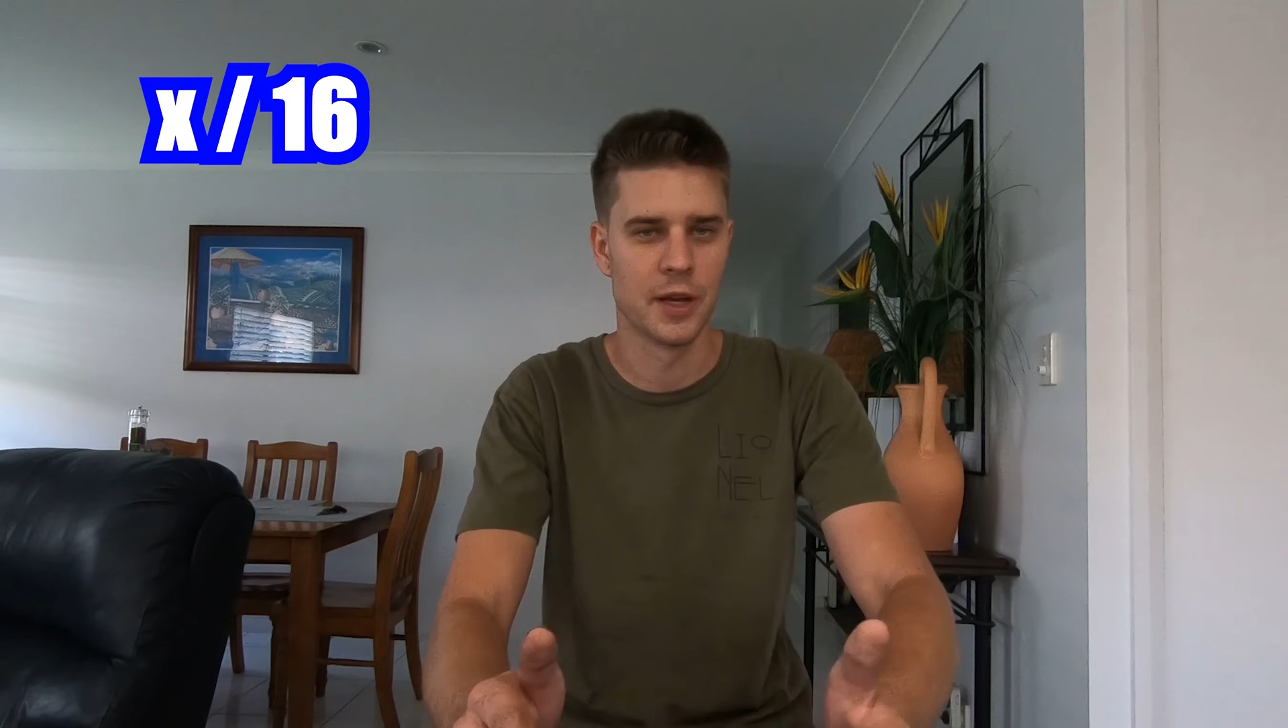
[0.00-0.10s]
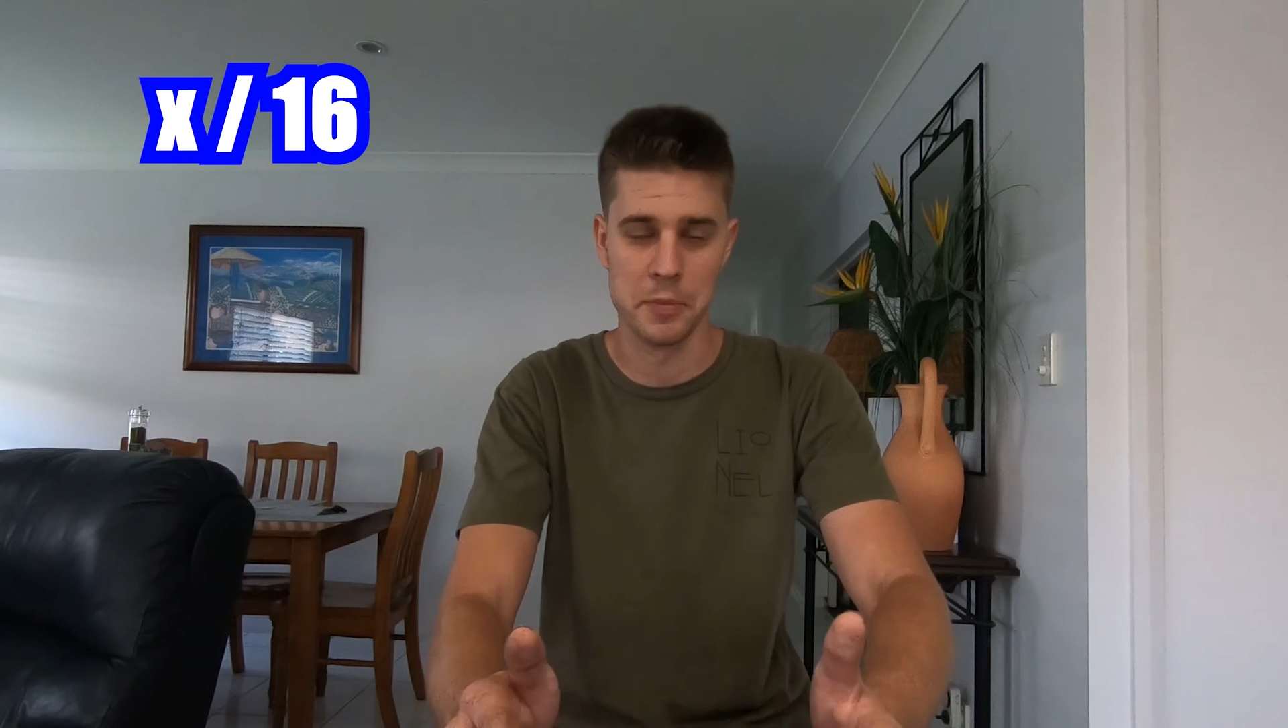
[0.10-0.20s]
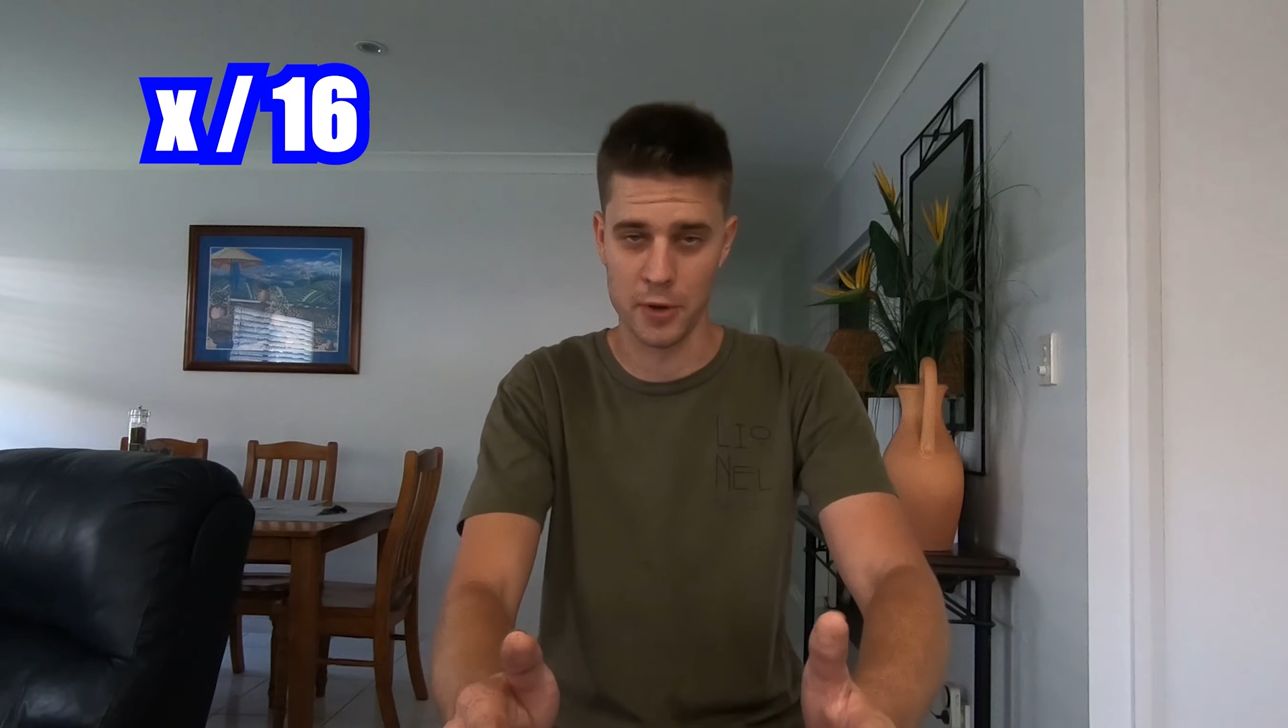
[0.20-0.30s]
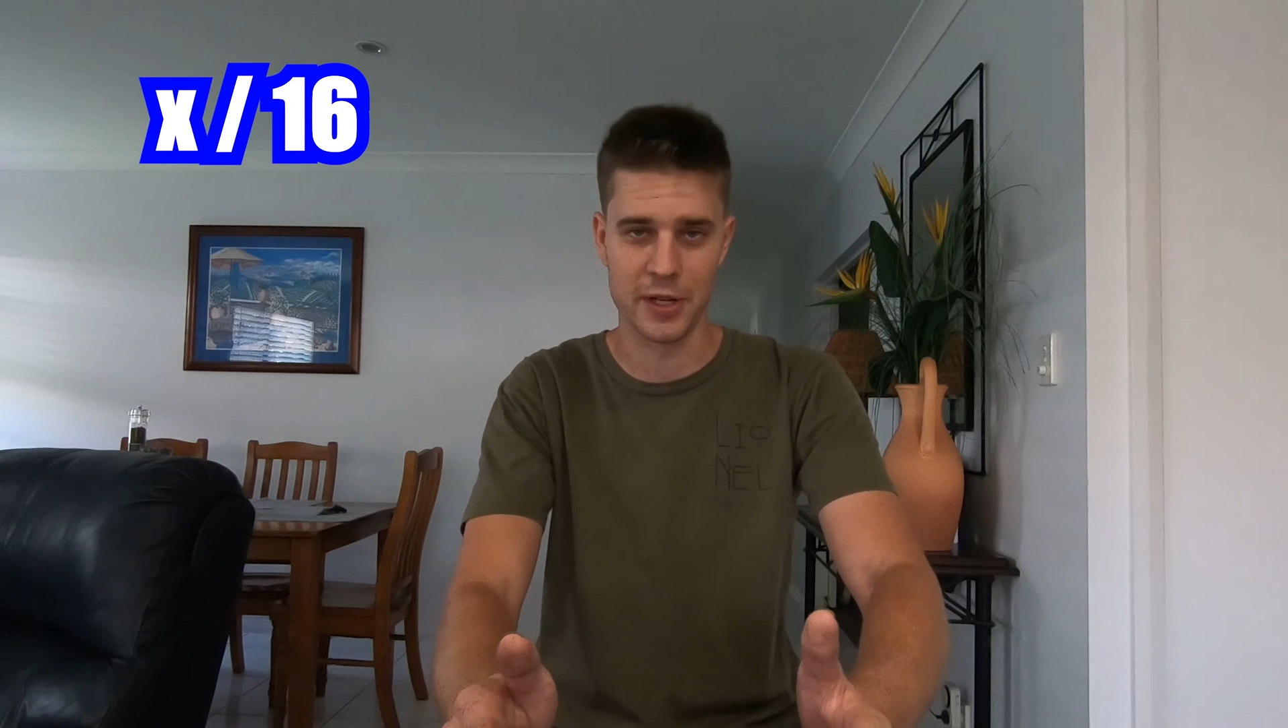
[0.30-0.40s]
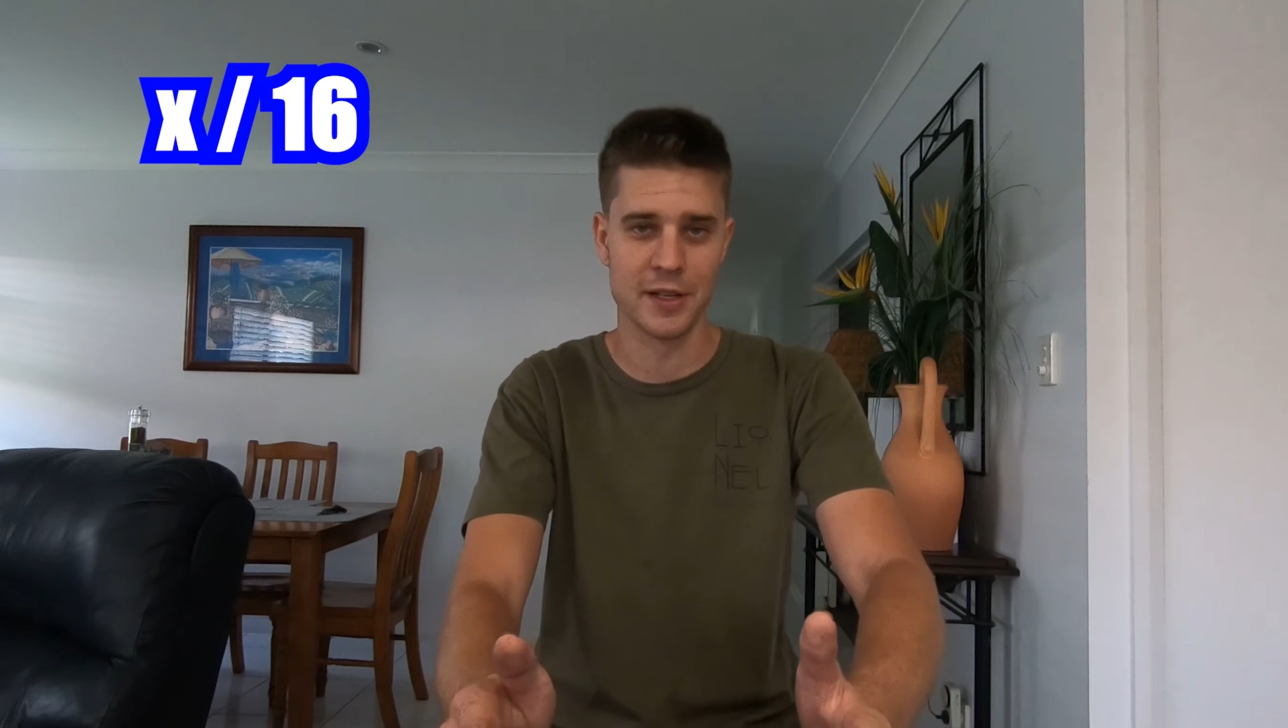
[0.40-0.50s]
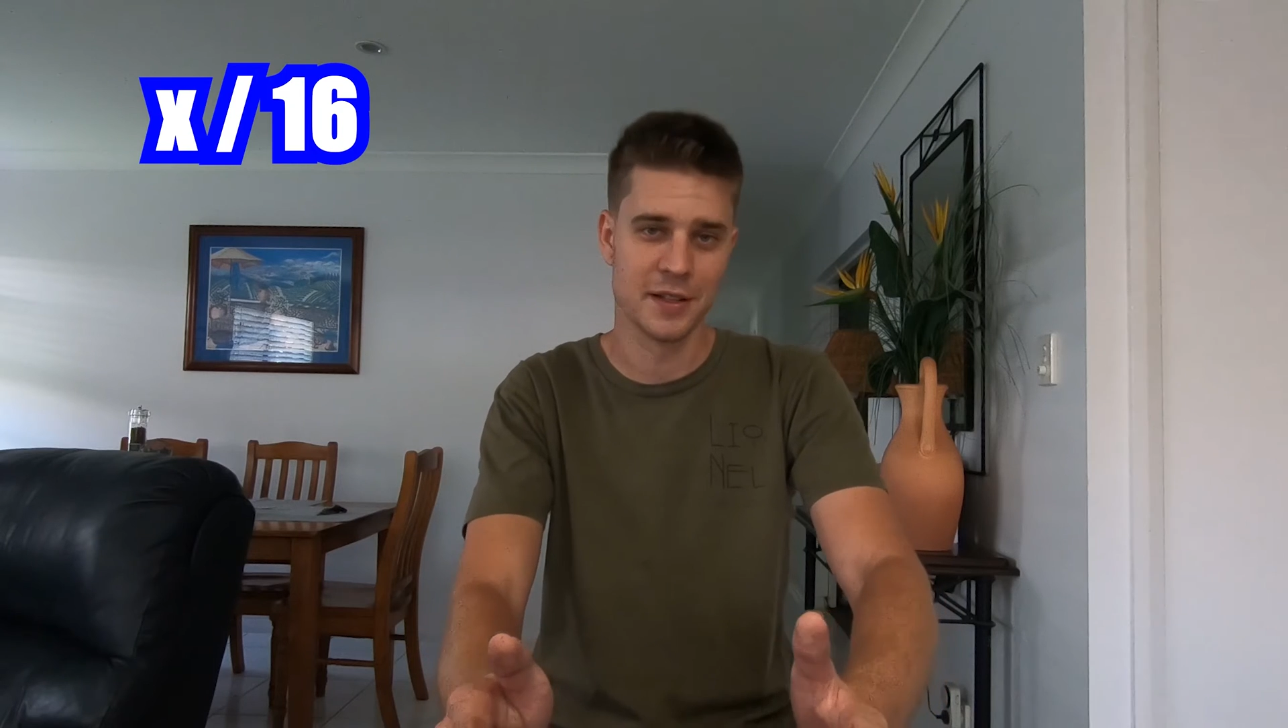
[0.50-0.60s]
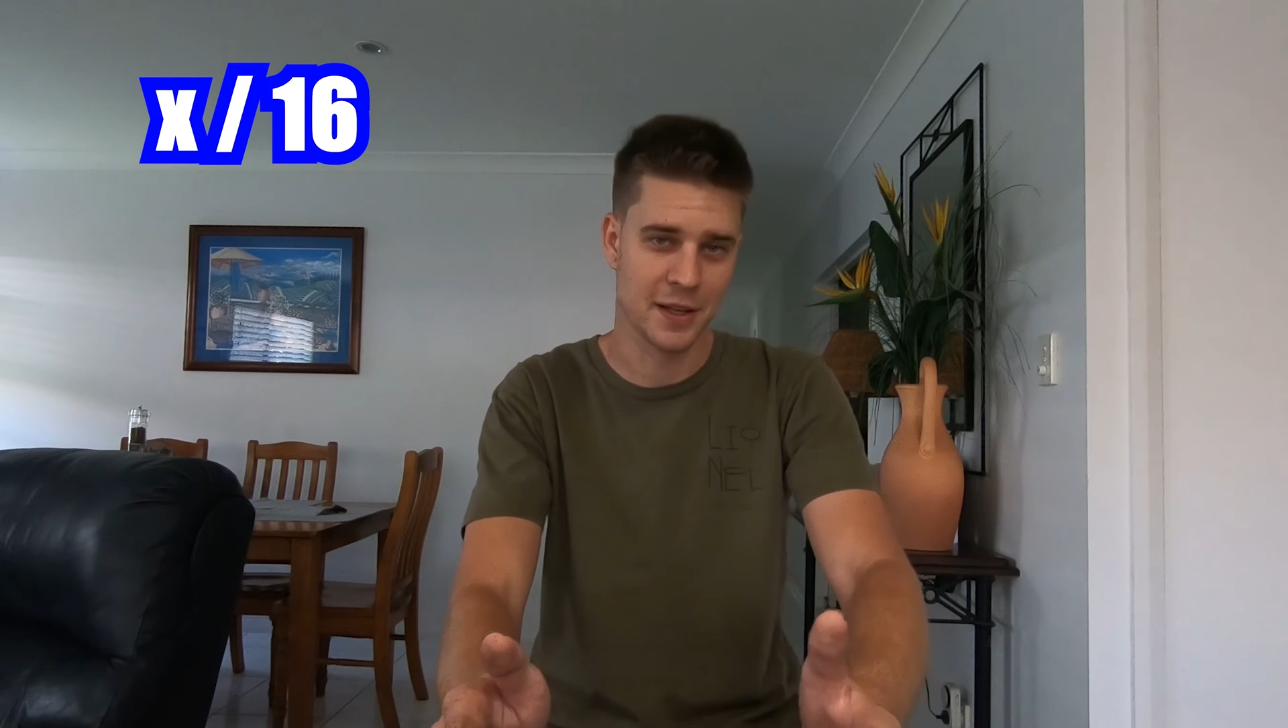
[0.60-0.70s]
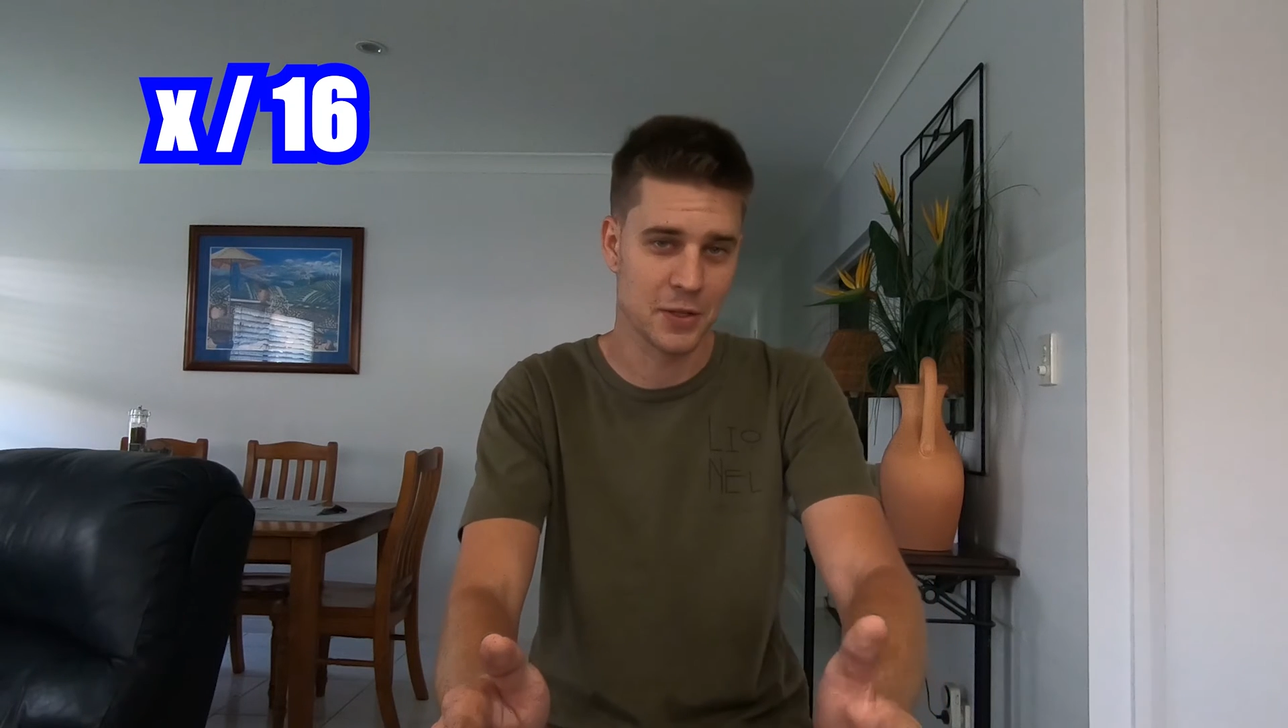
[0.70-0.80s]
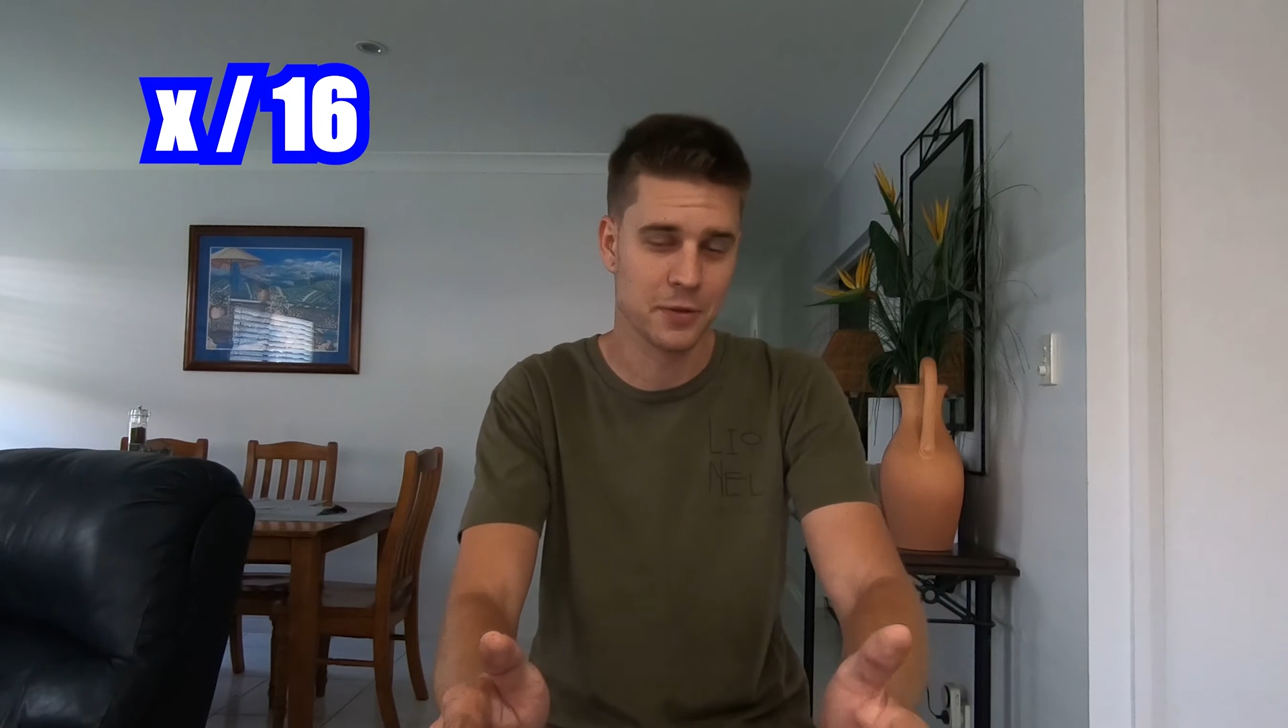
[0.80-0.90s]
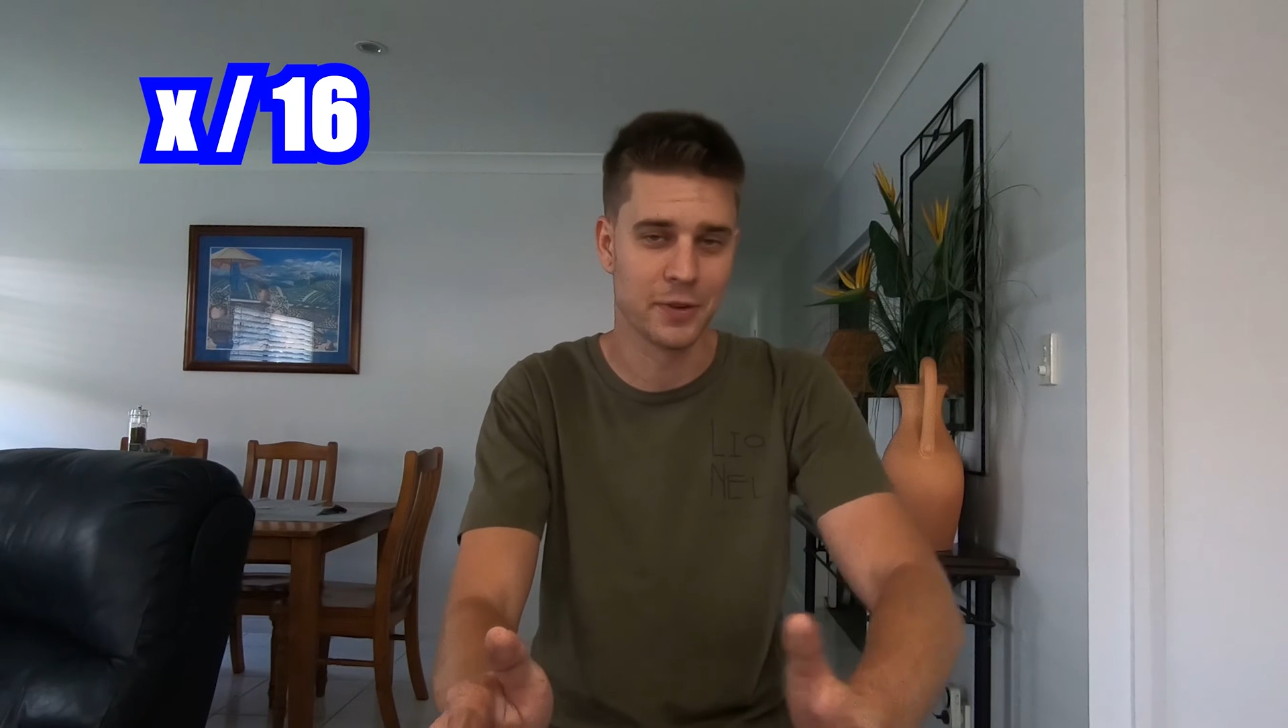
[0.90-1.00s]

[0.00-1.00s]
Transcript: I'm not here to teach